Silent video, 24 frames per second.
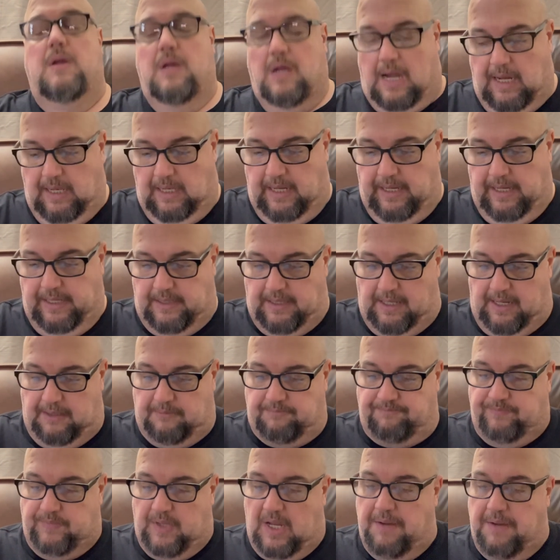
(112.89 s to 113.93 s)
I like that.
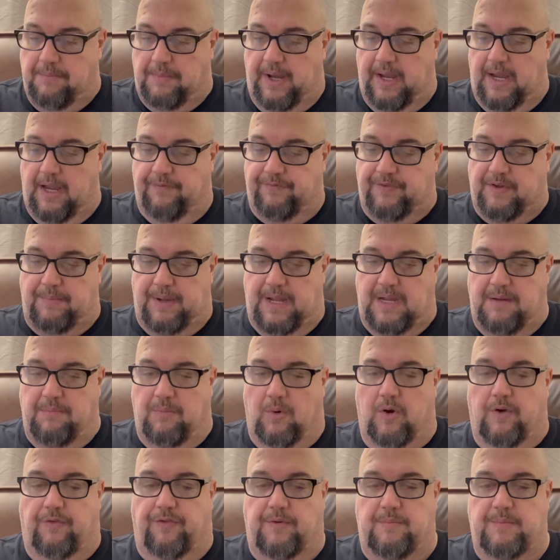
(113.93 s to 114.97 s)
I might have to buy
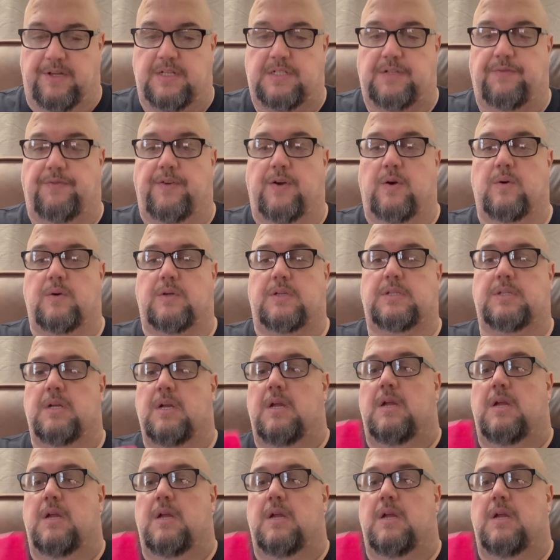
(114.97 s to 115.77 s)
more from these folks.